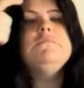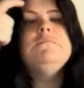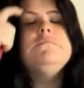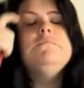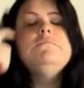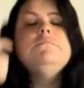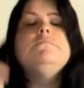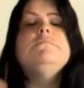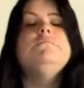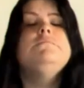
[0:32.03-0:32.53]

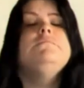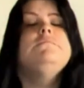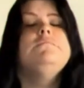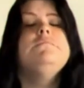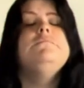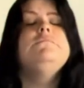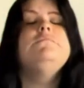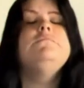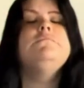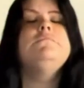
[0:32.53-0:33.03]

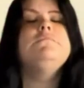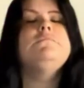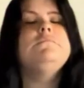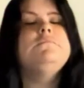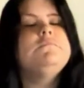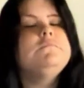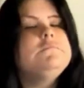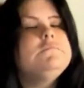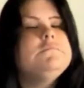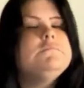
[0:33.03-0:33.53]

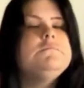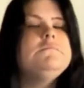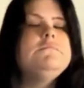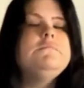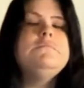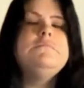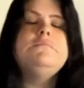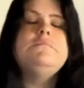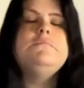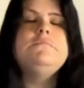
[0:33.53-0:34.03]

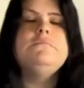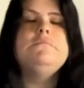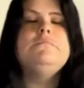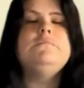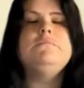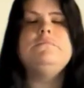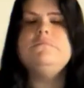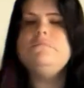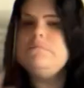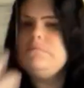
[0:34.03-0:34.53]

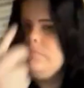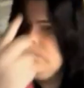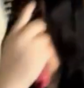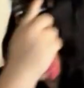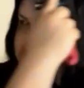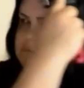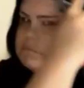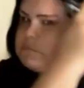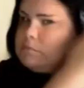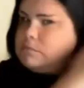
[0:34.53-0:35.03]

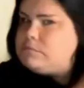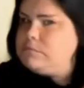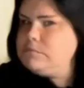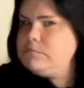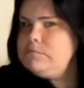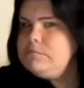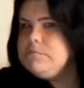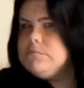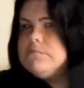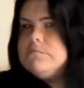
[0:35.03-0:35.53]

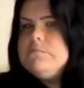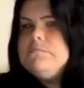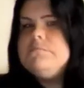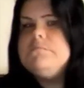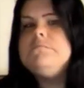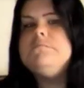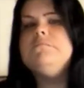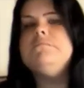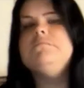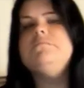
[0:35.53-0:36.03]

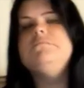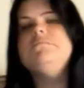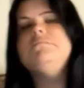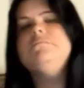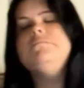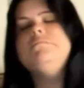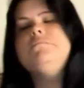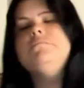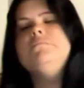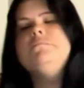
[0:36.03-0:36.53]

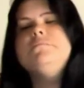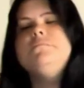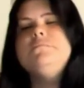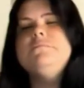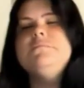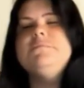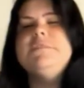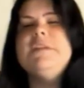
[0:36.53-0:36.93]
(no one is talking)